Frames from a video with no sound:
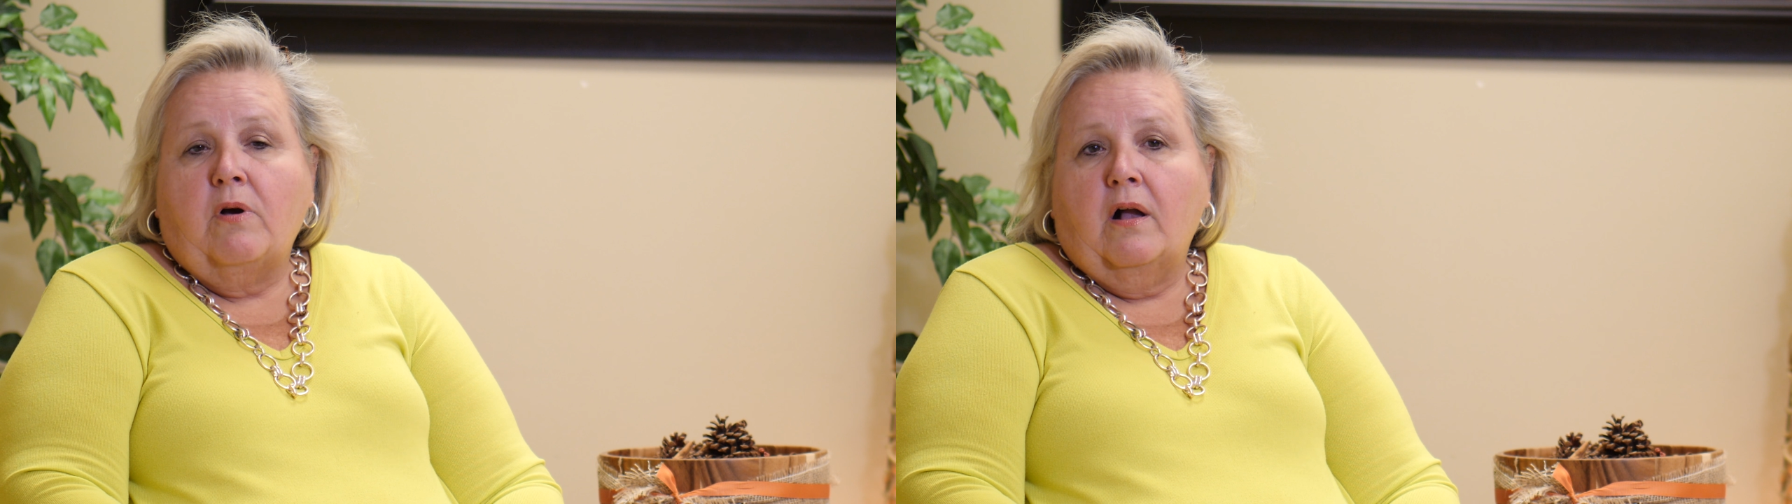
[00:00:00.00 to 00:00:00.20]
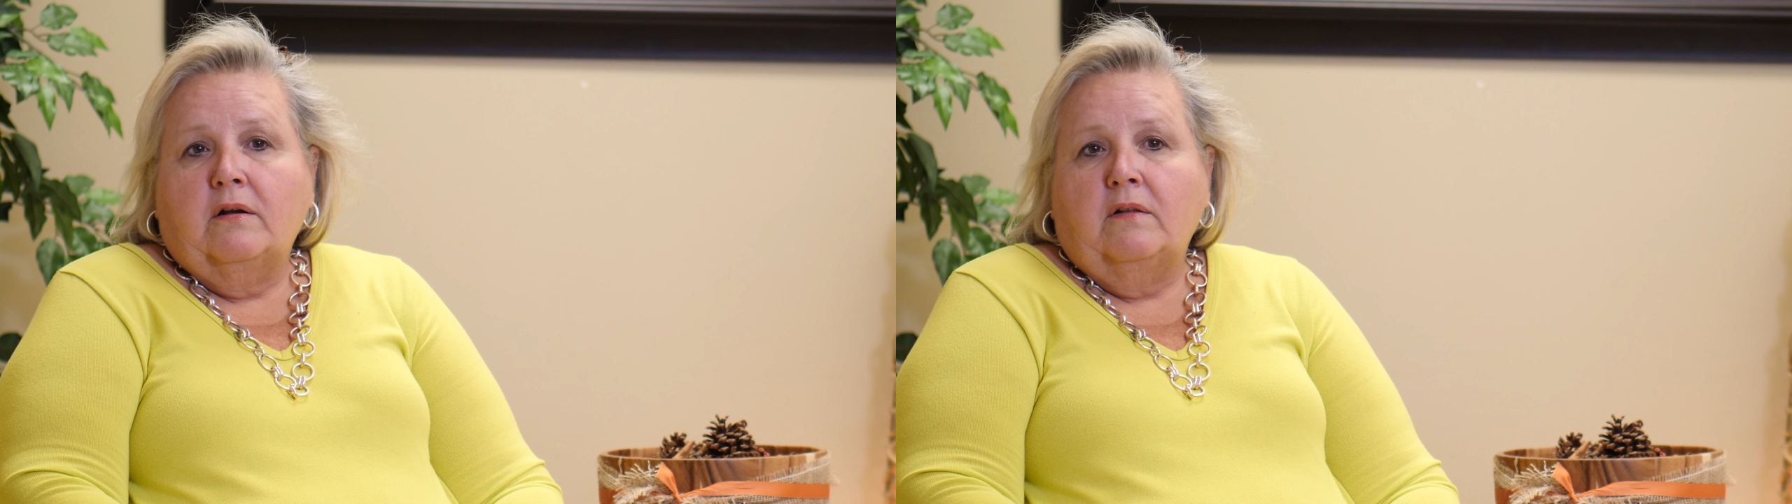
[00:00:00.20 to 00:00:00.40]

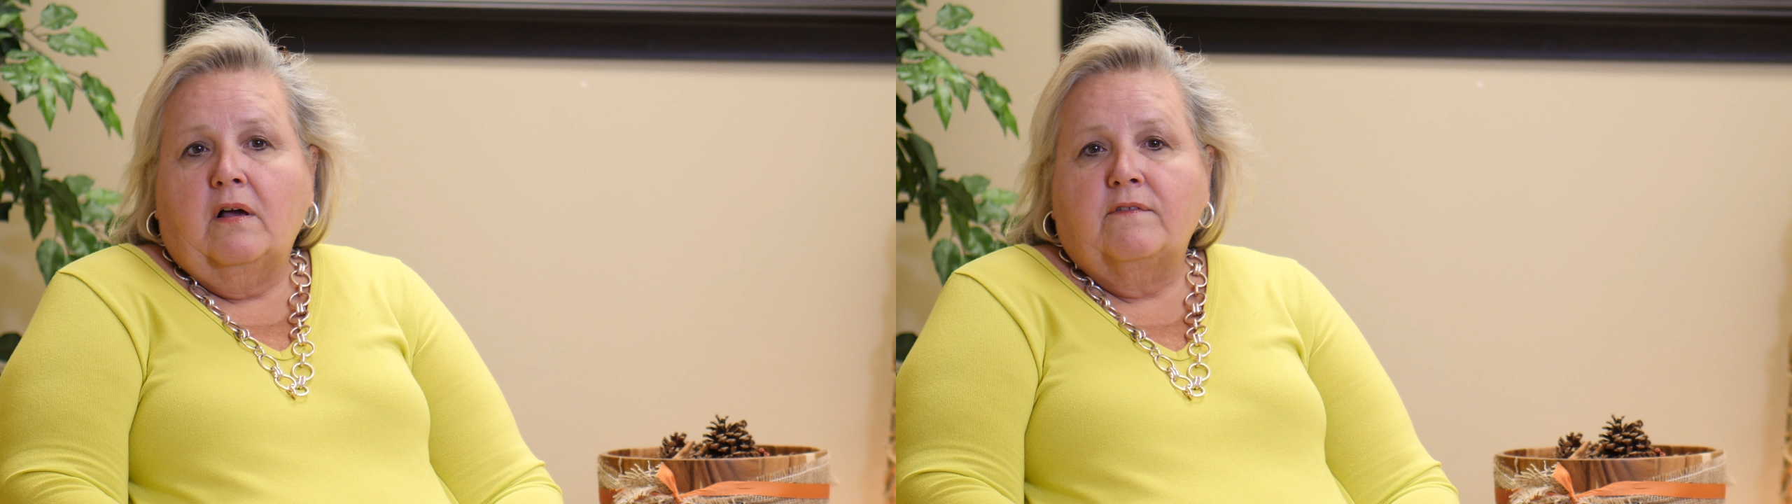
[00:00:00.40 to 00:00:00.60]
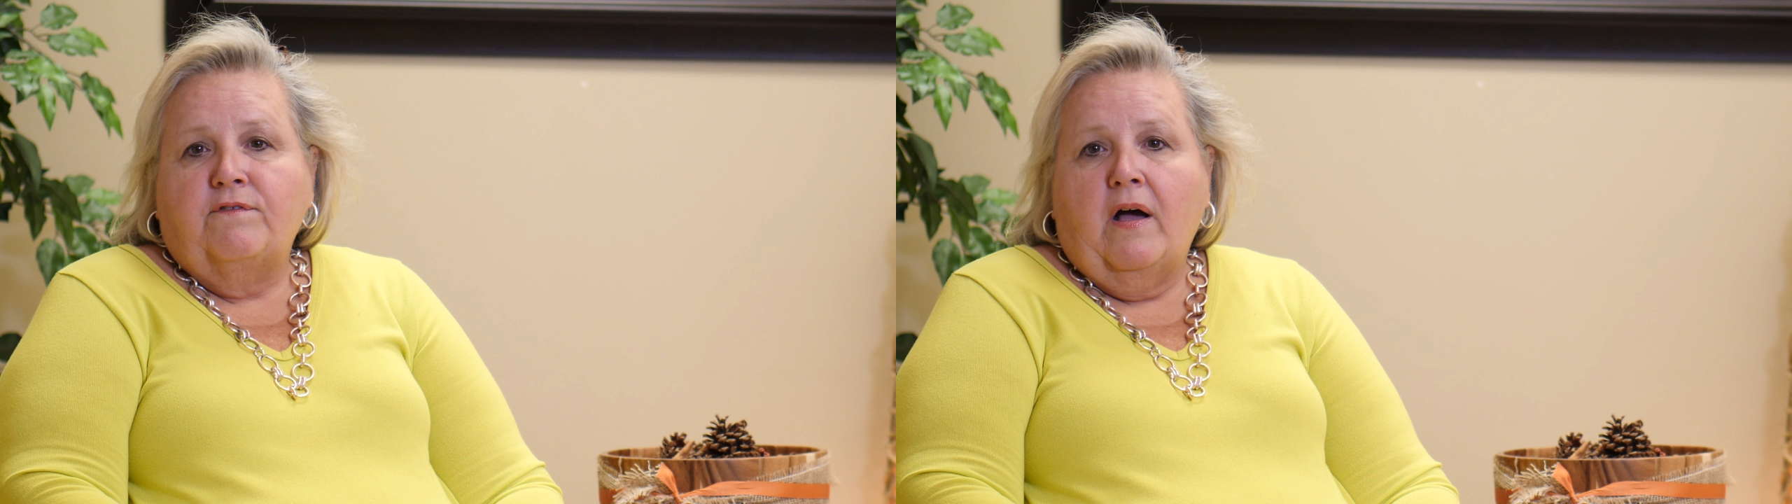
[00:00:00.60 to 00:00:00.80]
rocking
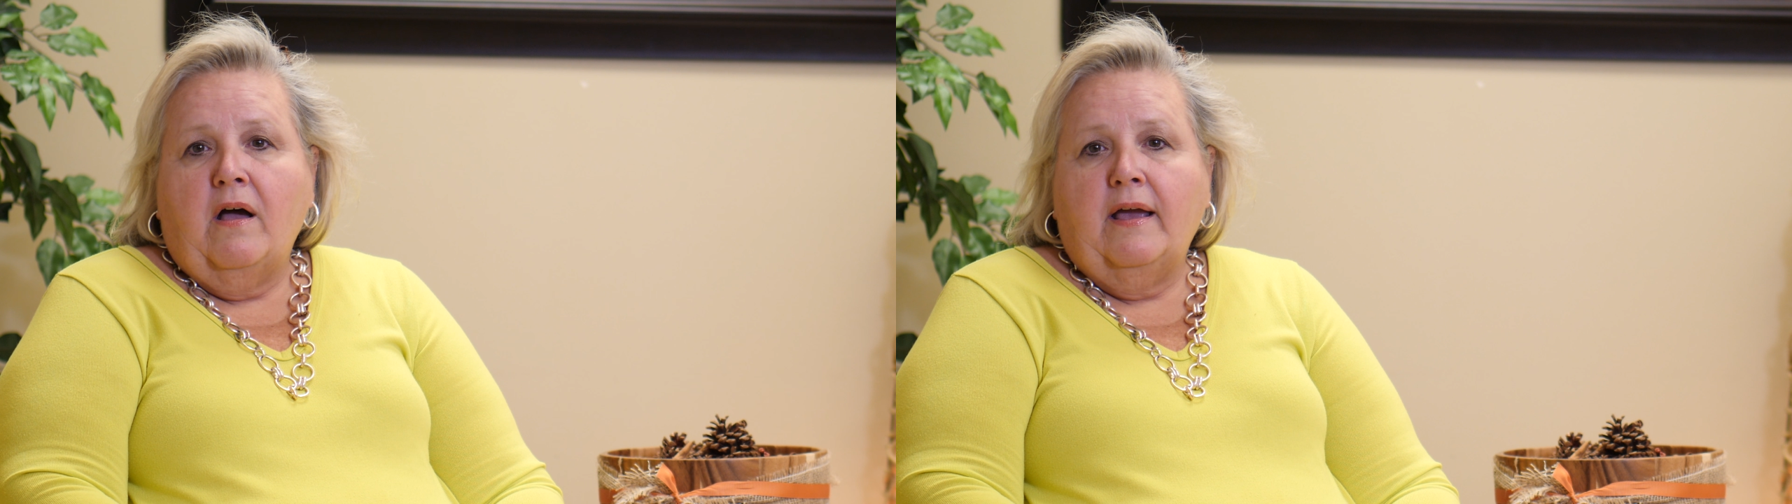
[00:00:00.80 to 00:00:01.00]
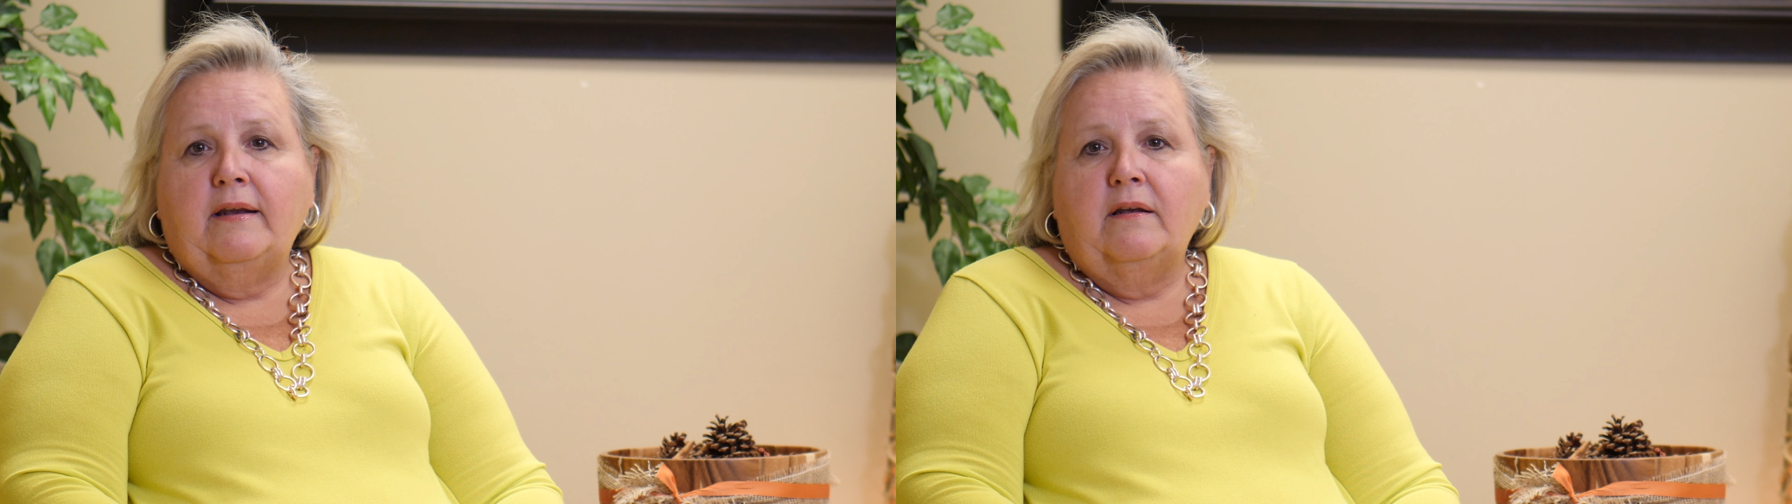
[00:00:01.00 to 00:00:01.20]
along
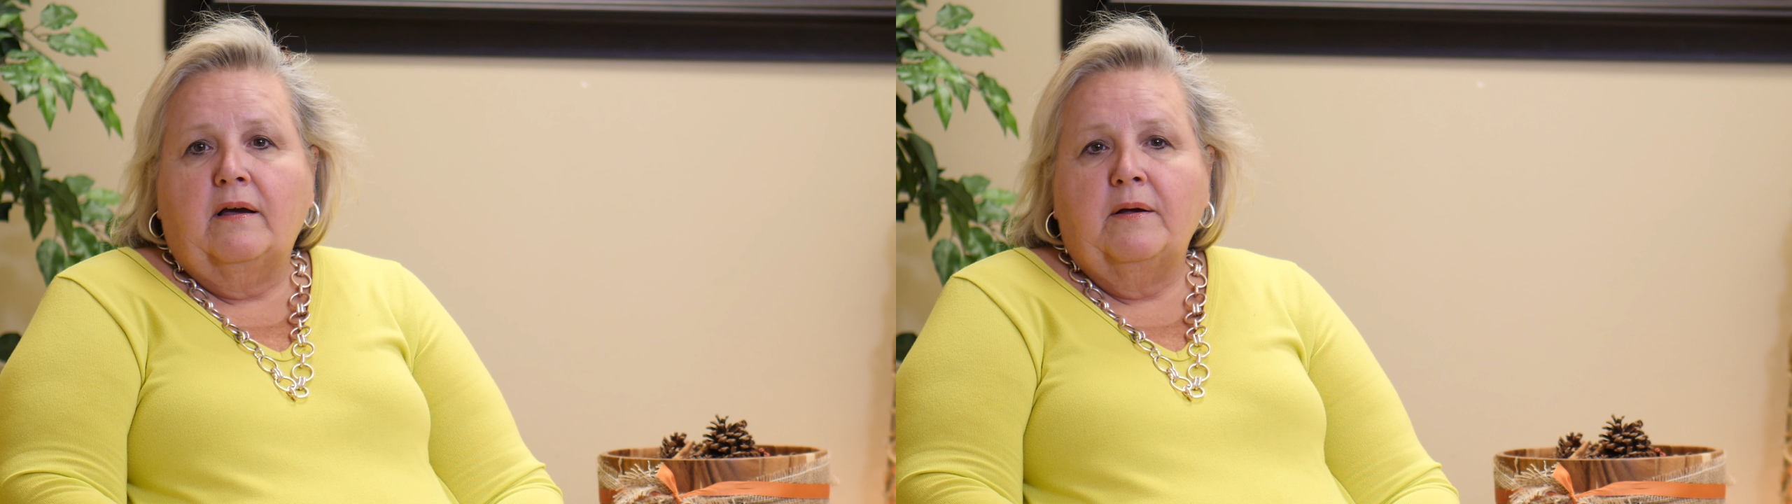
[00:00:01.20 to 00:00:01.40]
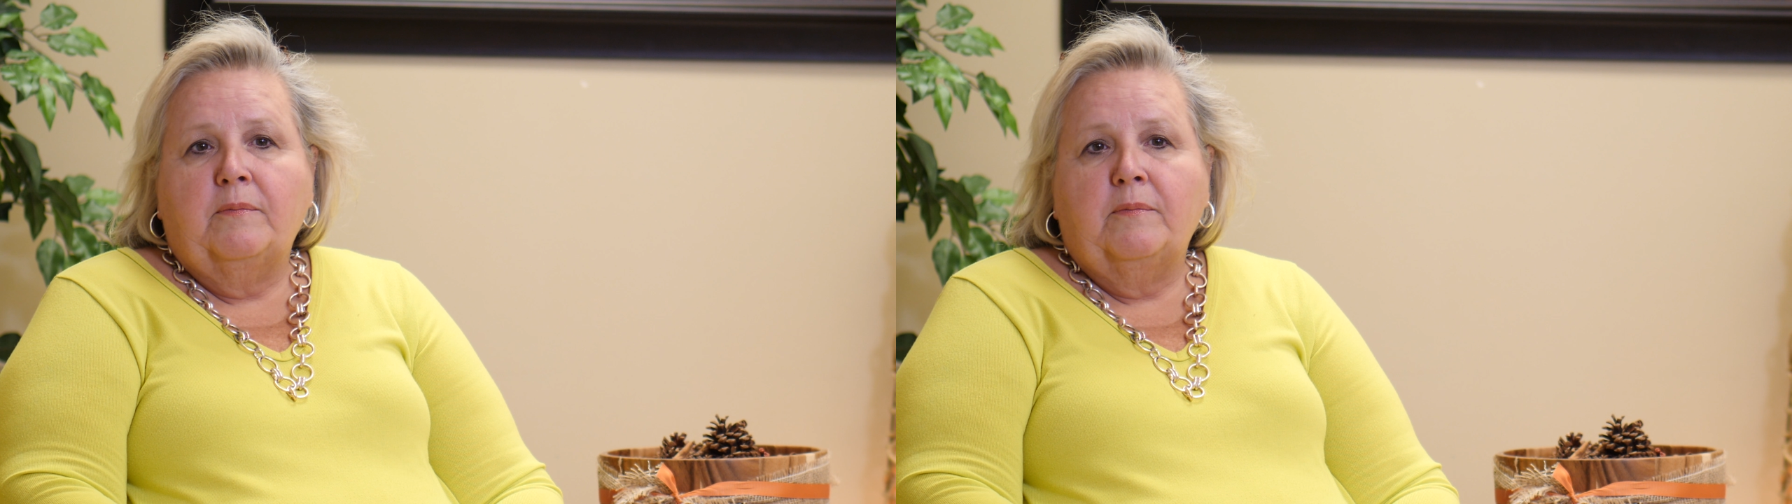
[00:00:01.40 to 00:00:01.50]
fine,